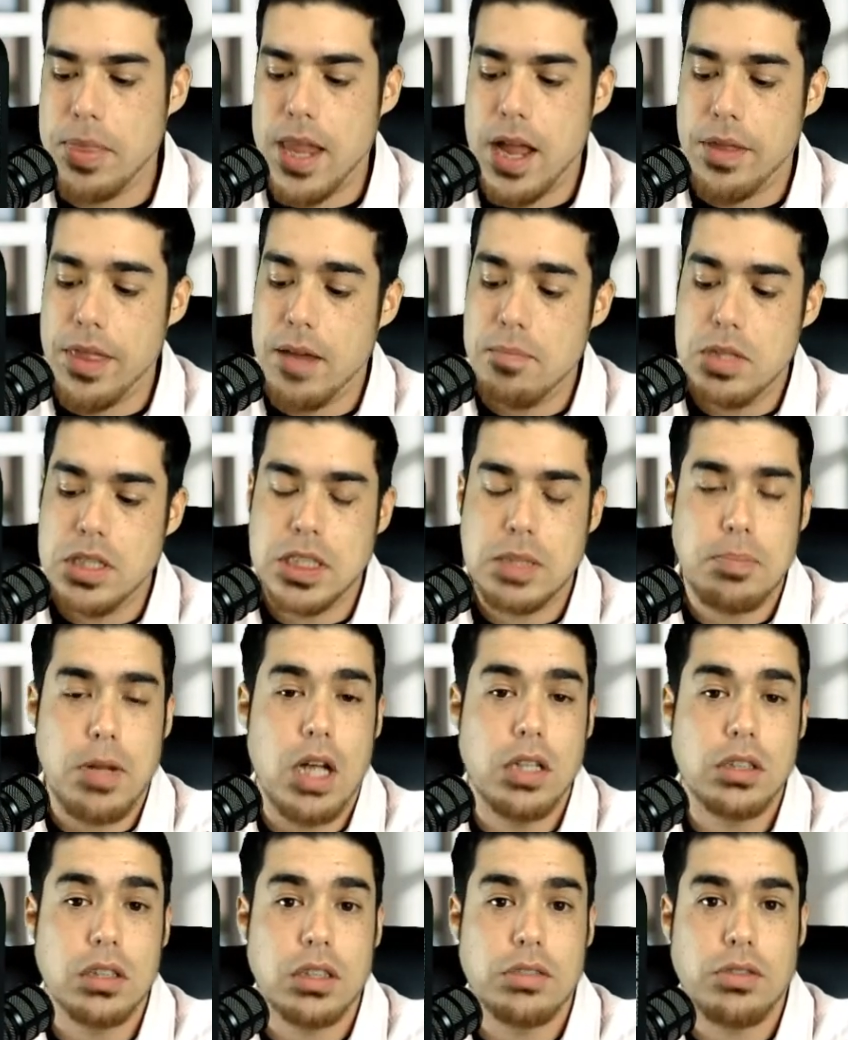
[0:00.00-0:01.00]
Now, they've been
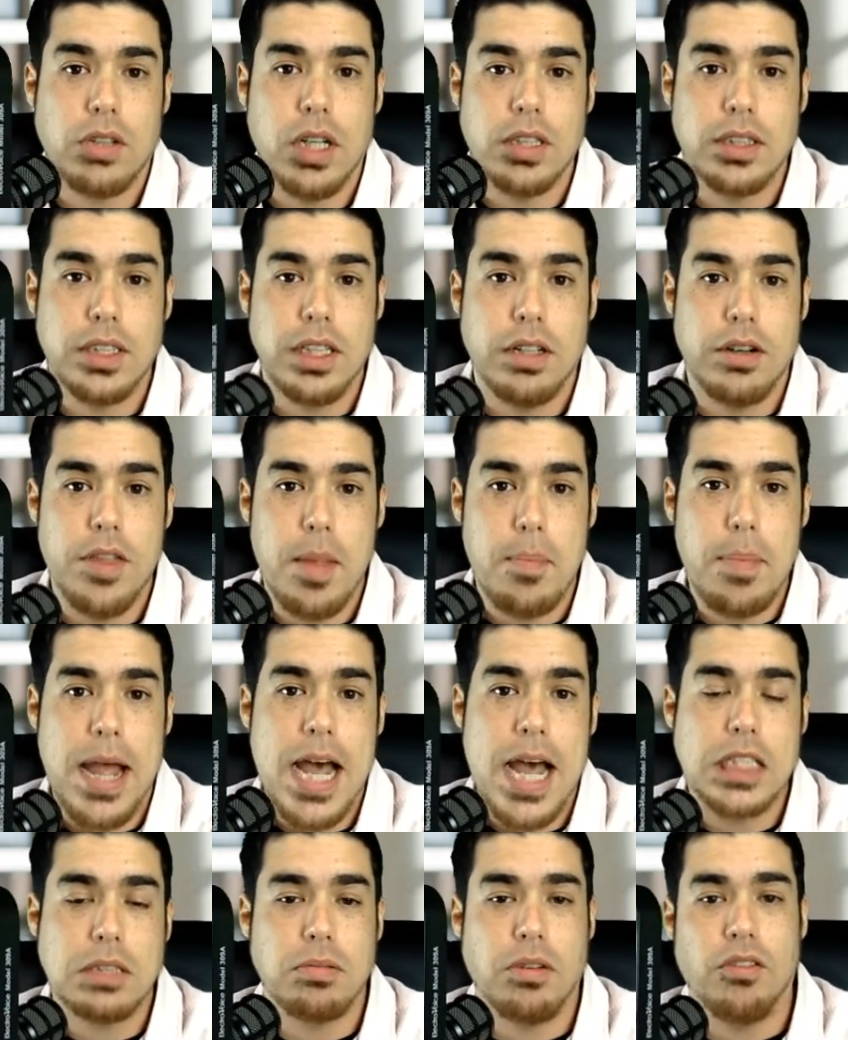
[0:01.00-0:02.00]
sponsors for us here in the
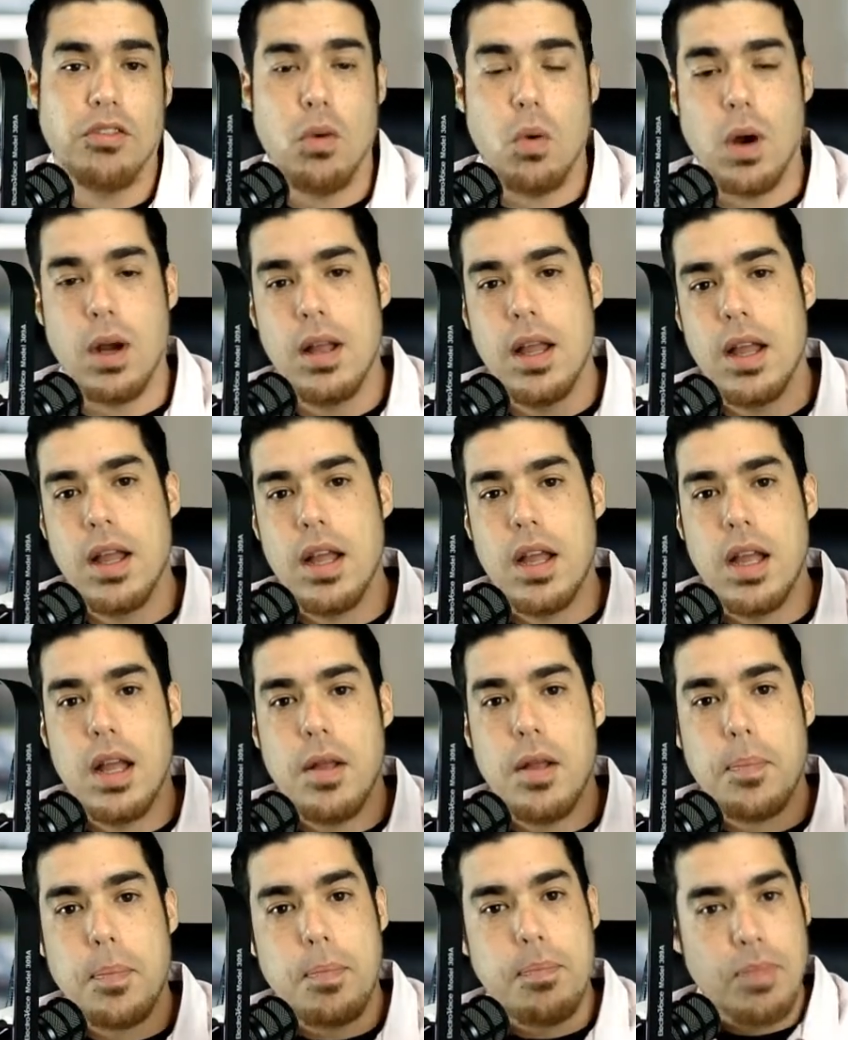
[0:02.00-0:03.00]
past before,
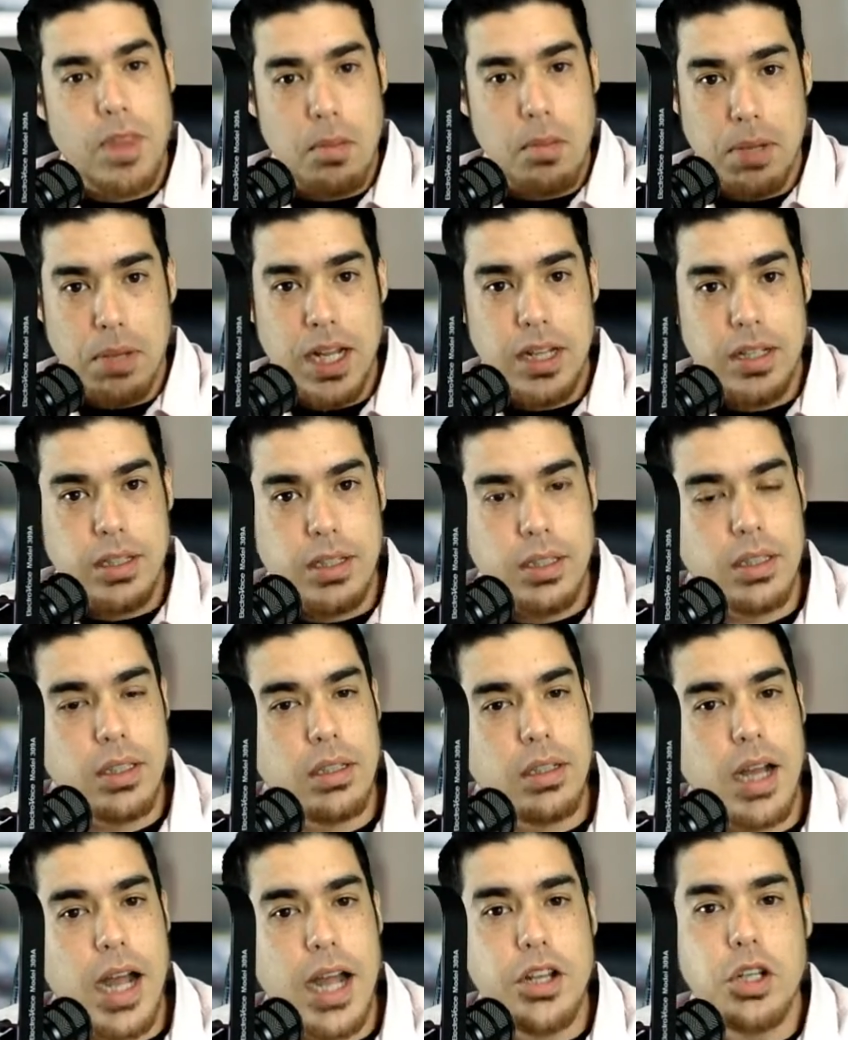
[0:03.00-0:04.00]
but
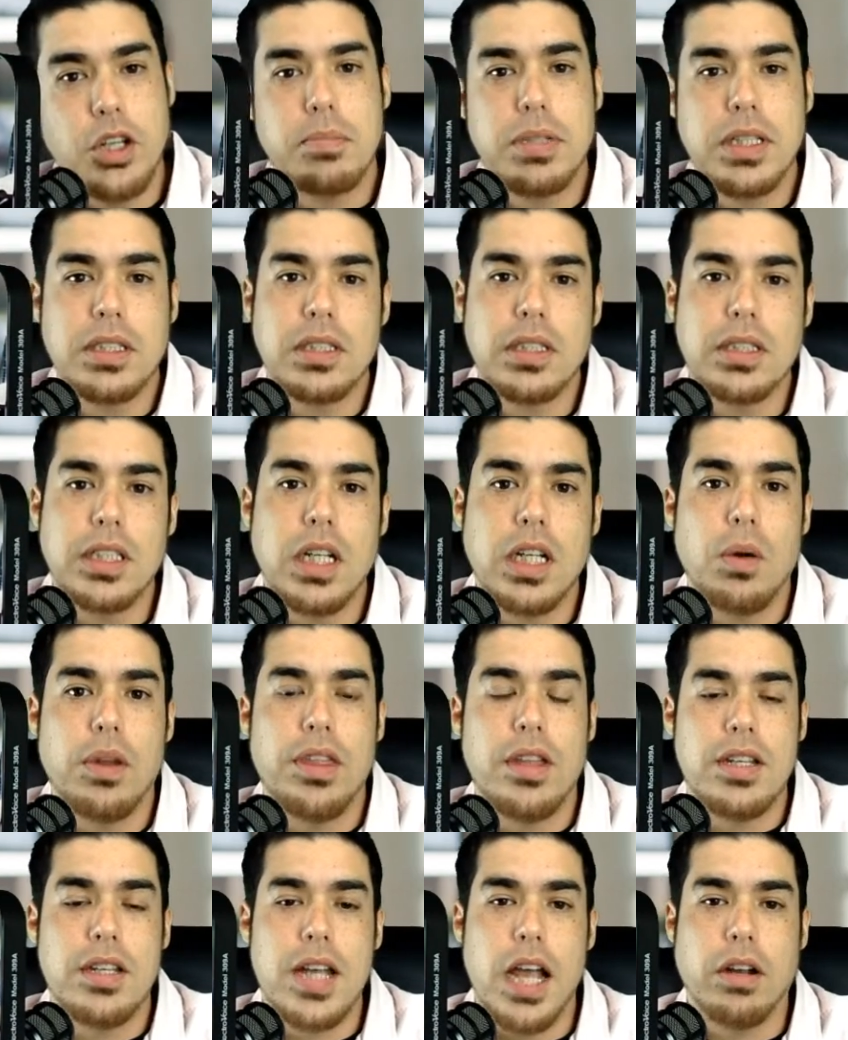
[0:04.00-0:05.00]
I do business here with
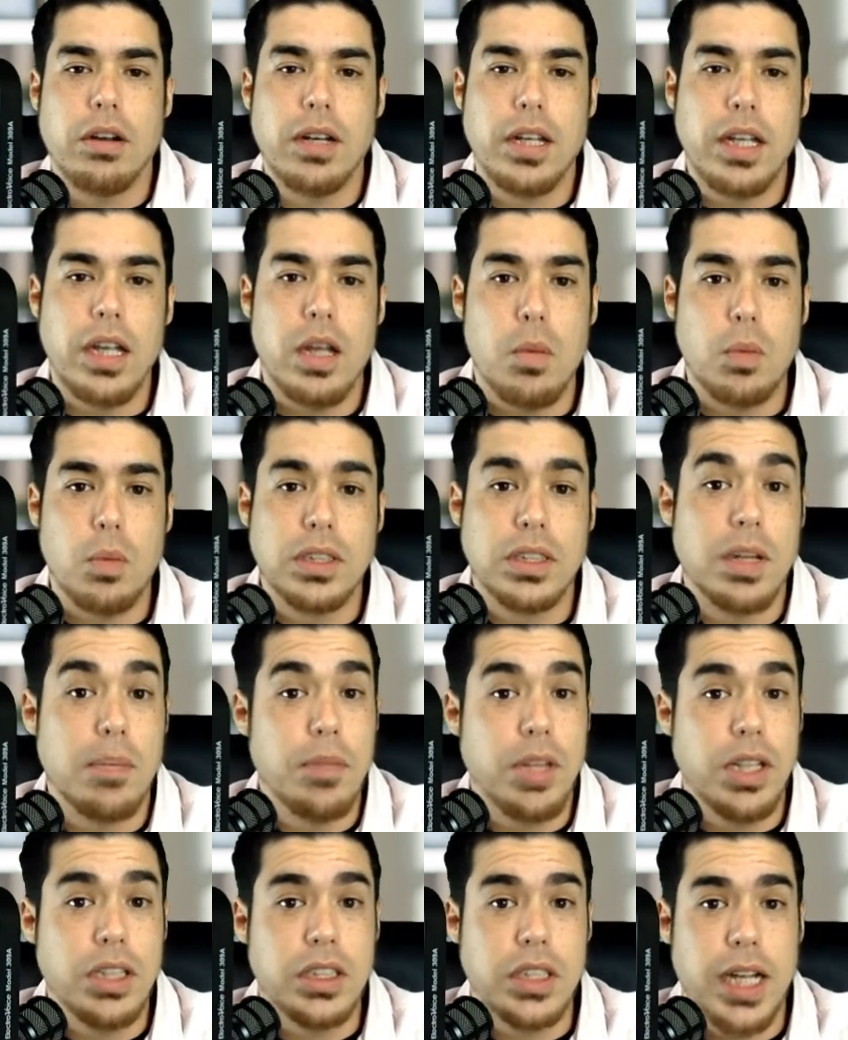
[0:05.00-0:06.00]
integrity, and when
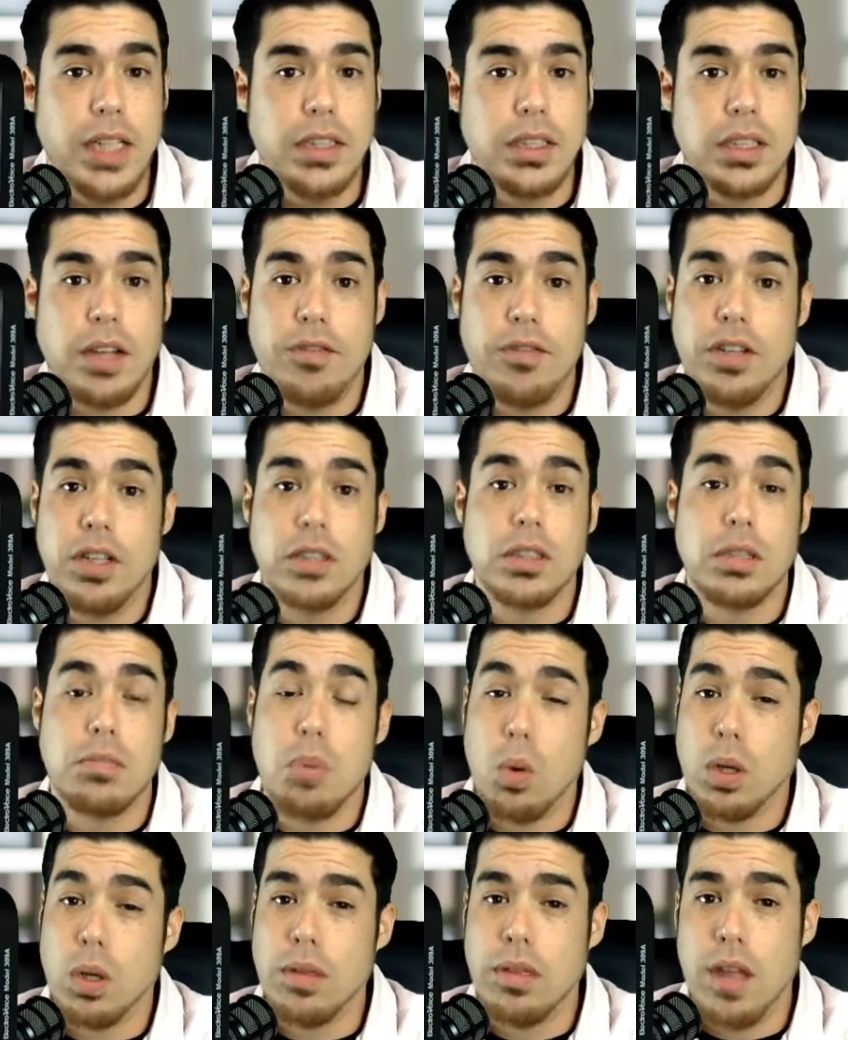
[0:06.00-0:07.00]
something changes, I feel it's
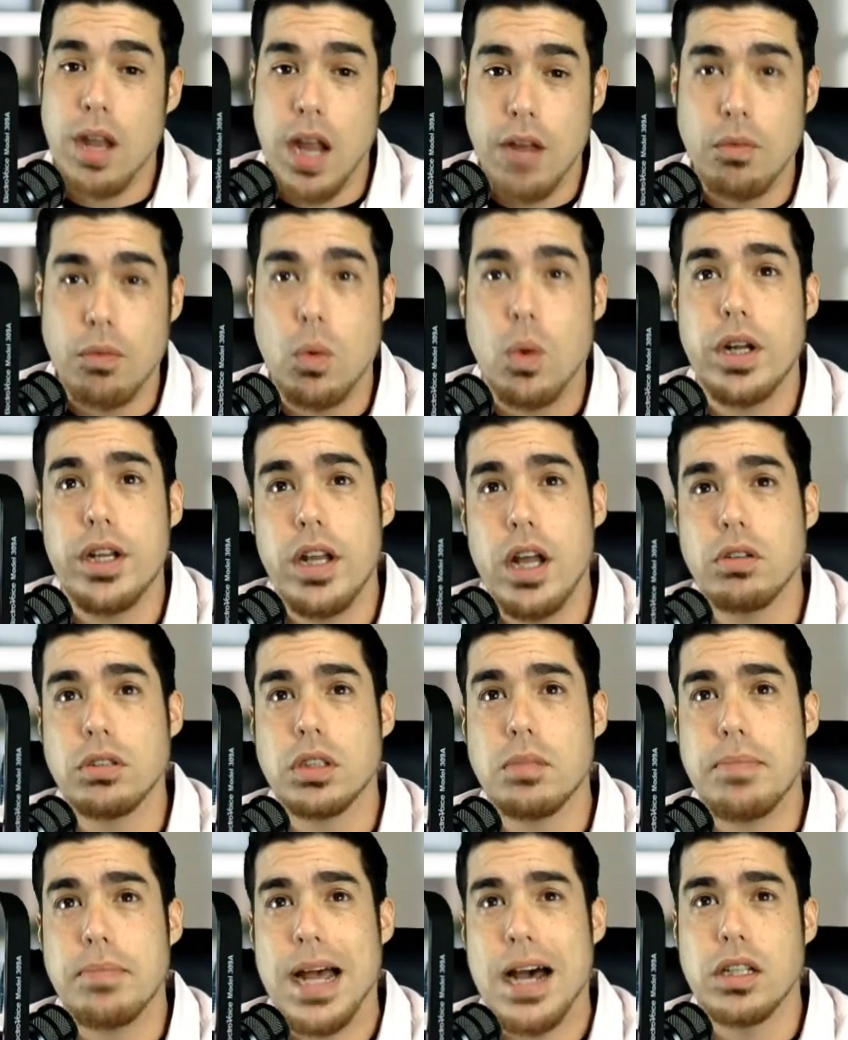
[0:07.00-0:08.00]
important that everyone knows
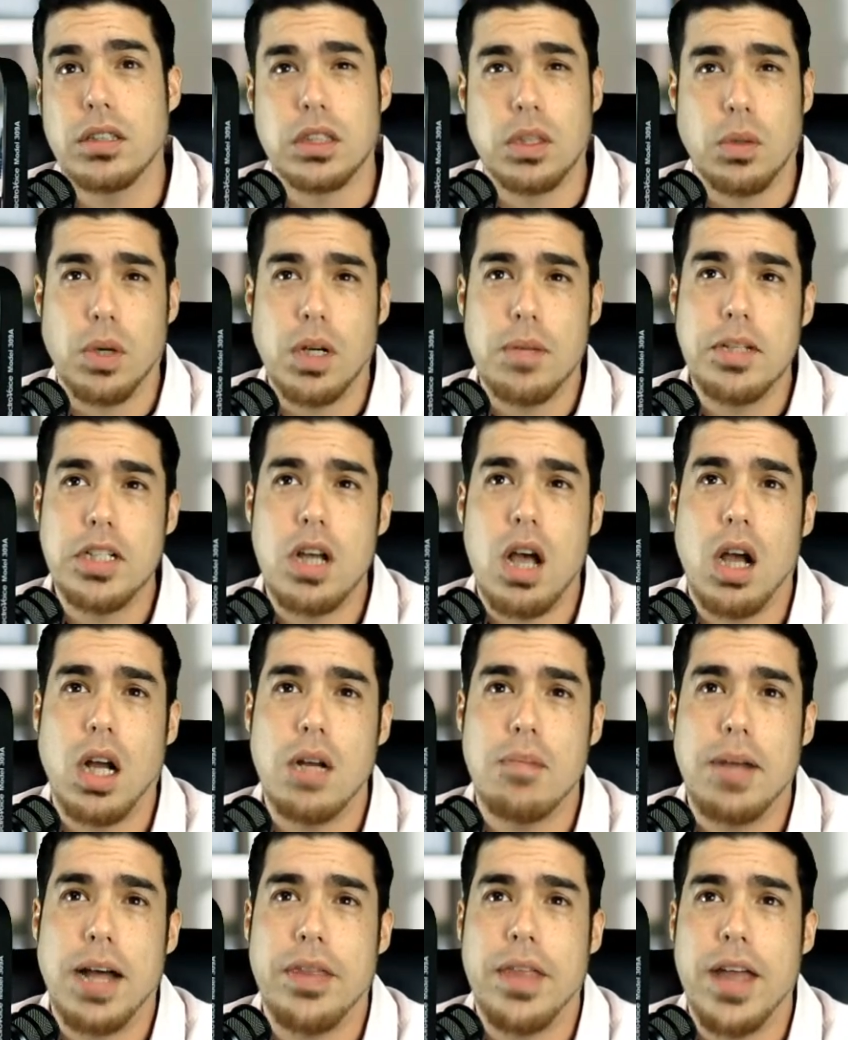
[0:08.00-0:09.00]
about it, so we're going to be talking
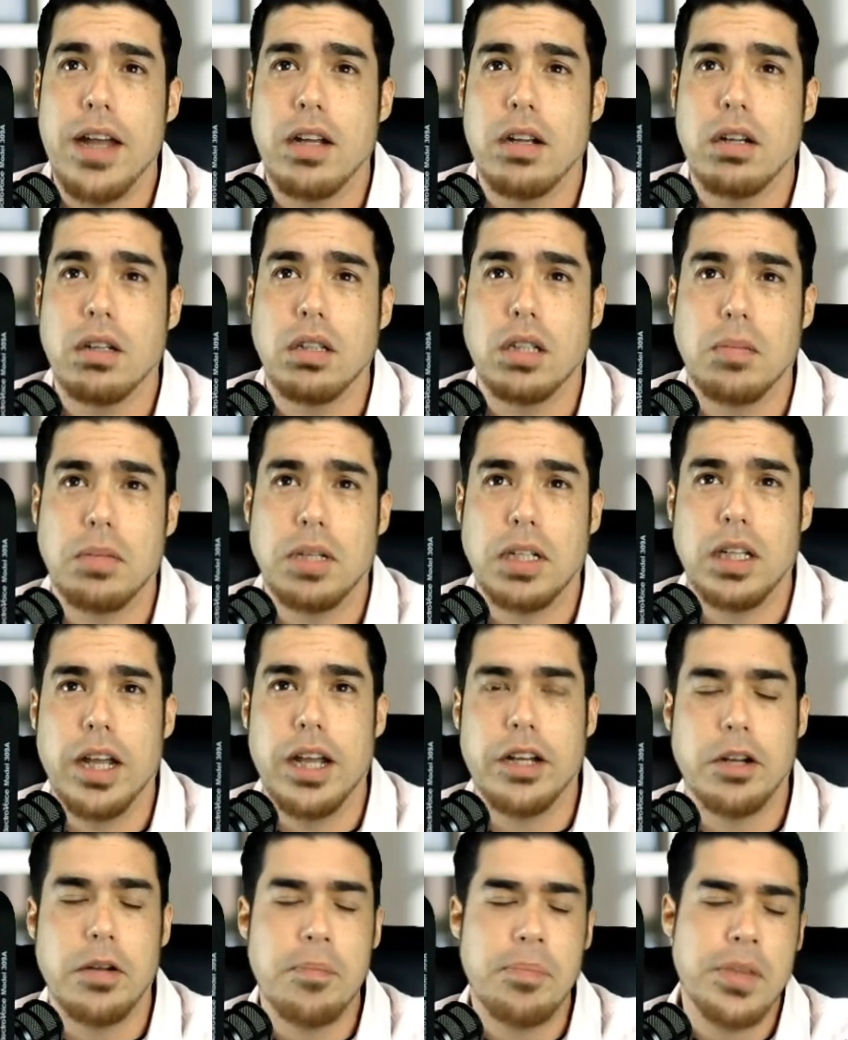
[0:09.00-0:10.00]
about that here a little bit
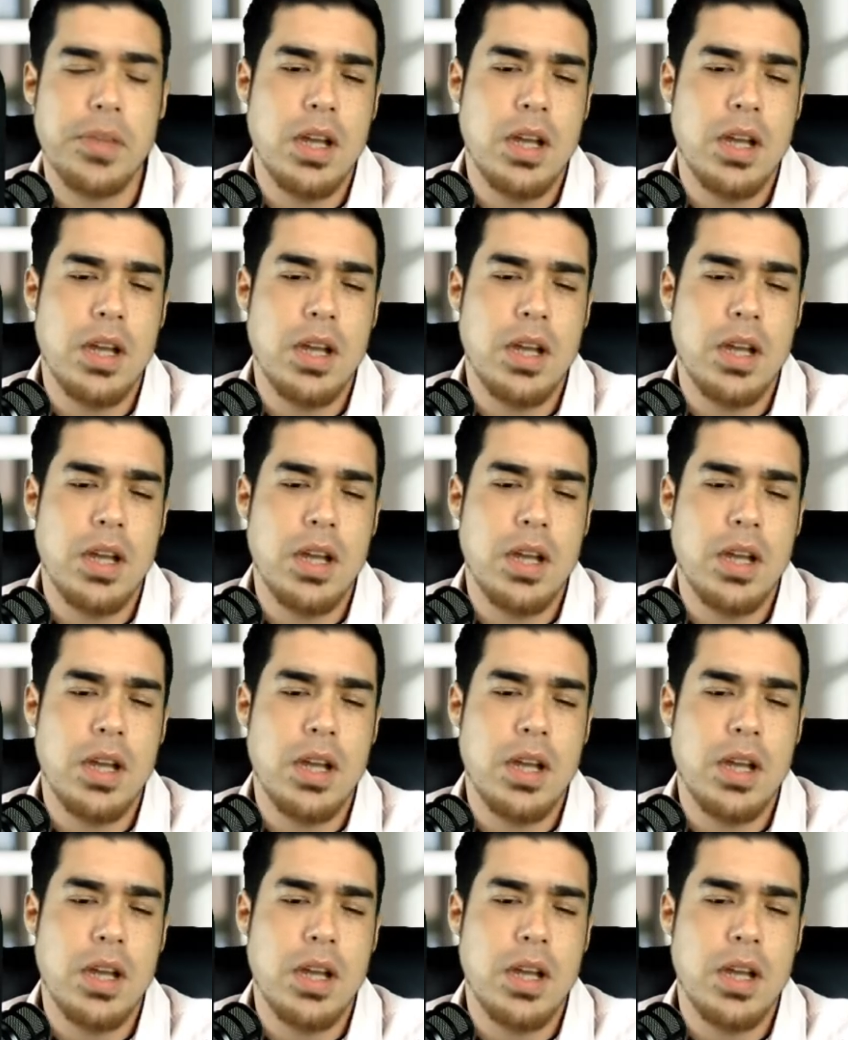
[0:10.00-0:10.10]
later.